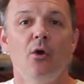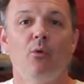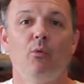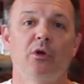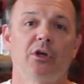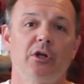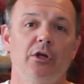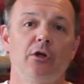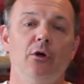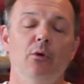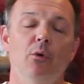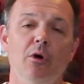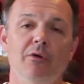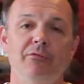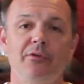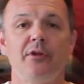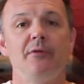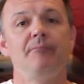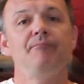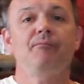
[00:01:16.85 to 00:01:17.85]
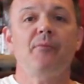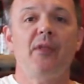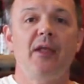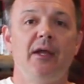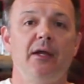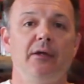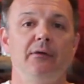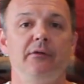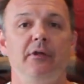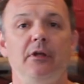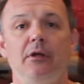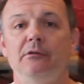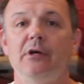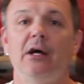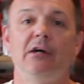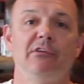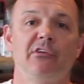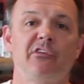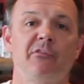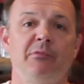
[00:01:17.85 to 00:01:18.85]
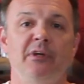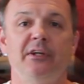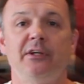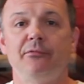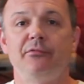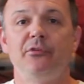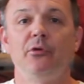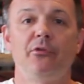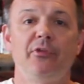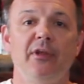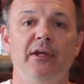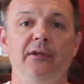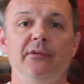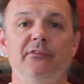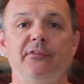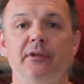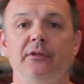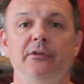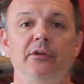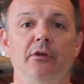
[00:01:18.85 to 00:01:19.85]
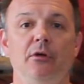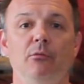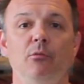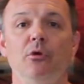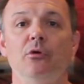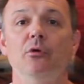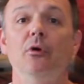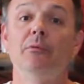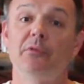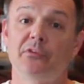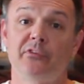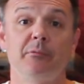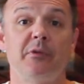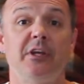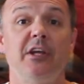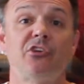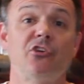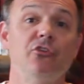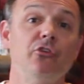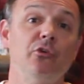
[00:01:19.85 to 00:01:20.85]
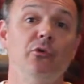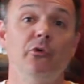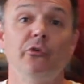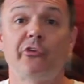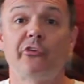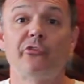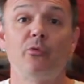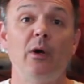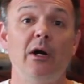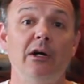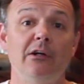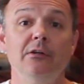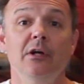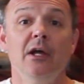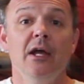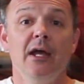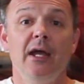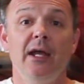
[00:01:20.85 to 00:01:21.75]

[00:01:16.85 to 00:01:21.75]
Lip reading: We're going to go over them, and I'll explain a few things, and we'll go over some kitchen tools as well.